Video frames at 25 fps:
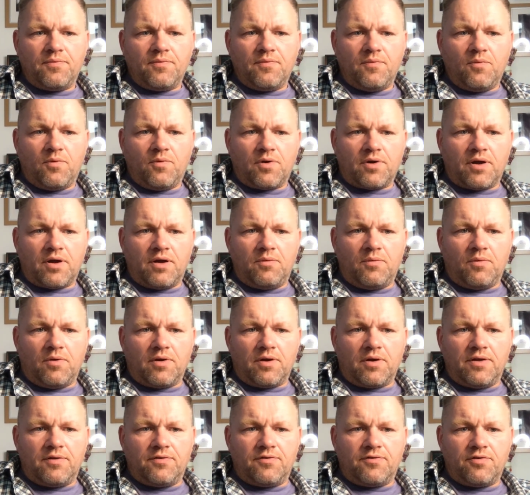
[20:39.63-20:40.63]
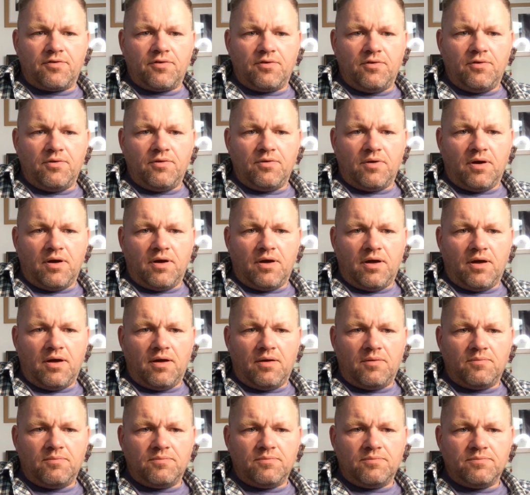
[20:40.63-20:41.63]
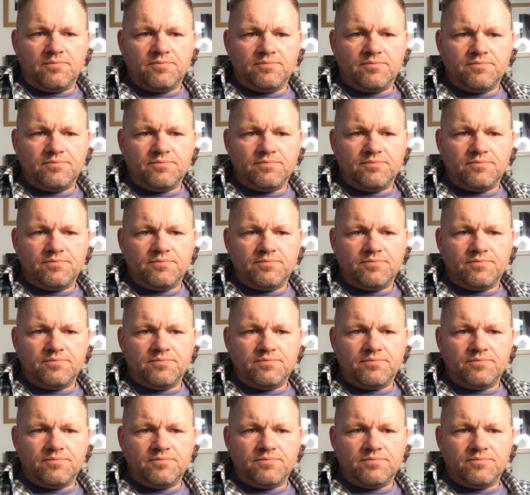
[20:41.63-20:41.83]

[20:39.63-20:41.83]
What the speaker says: what I wanted to